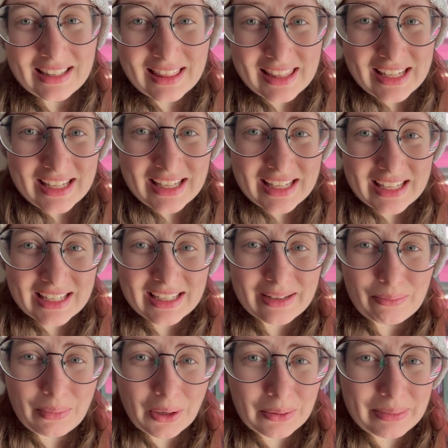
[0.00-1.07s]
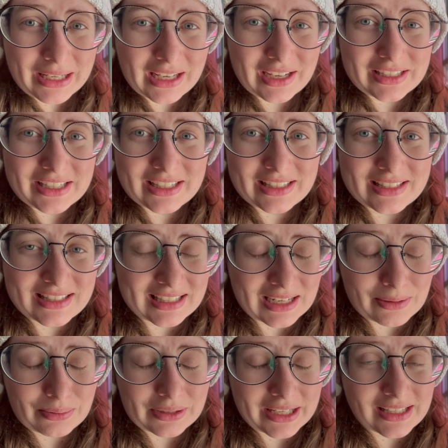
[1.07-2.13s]
The bulbing onions that
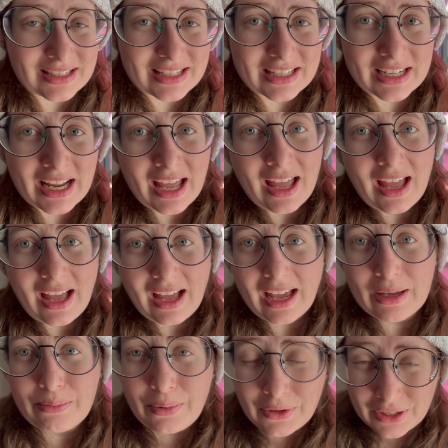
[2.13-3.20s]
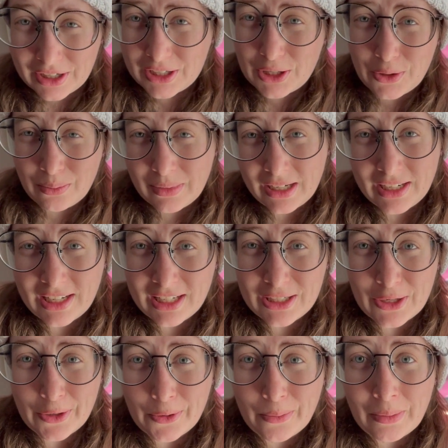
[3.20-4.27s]
I planted, I put a humidity
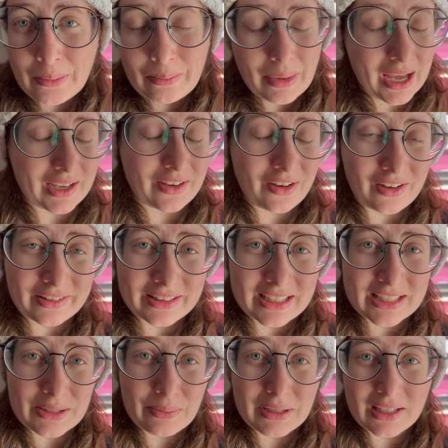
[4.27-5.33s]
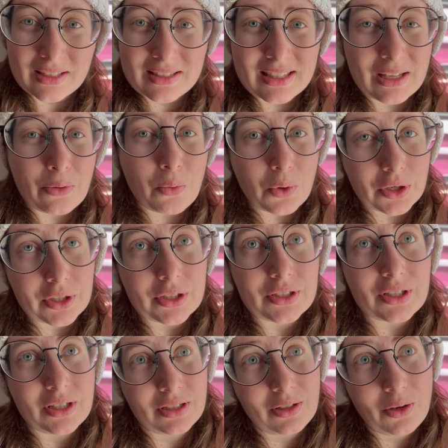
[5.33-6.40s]
dome back on this because they
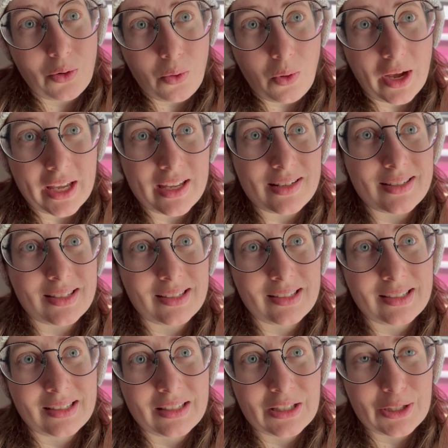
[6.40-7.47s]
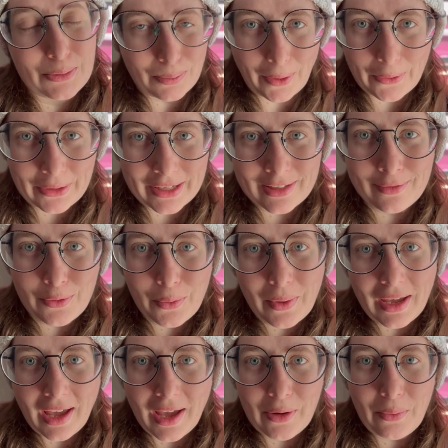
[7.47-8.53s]
weren't quite sprouting the
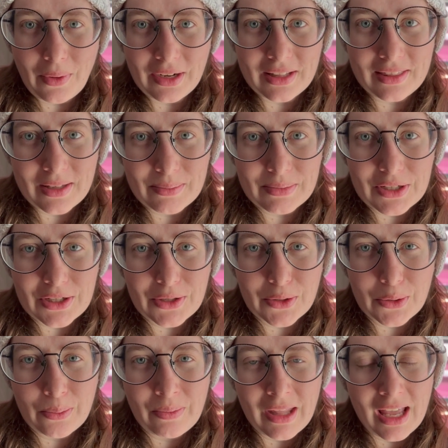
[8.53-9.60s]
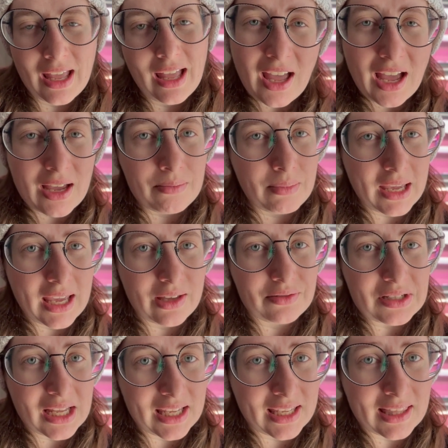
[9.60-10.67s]
way I wanted them to. I may
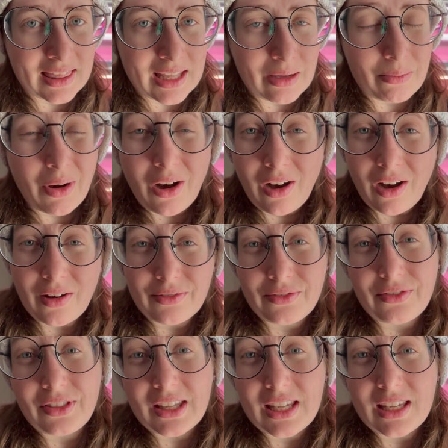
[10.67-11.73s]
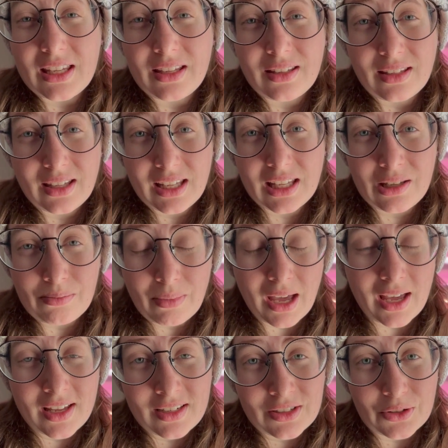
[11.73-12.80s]
have taken them off the heat
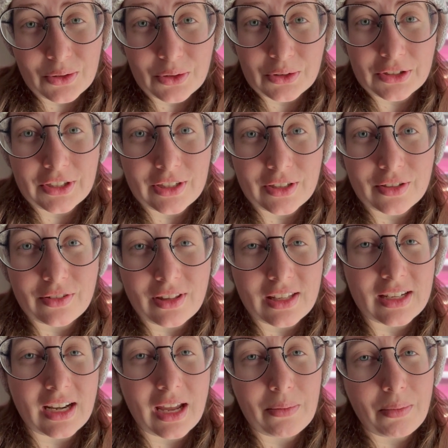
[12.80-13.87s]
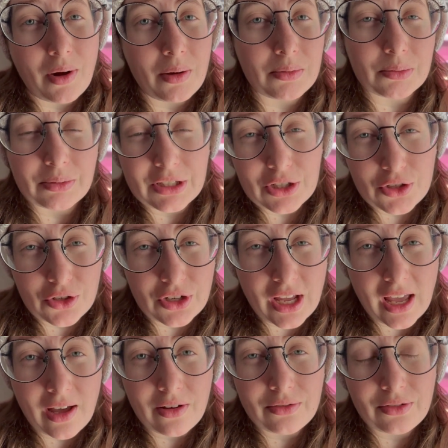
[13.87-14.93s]
mat earlier than I probably should
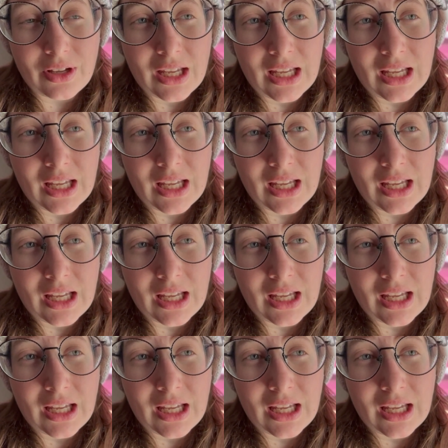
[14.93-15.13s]
have,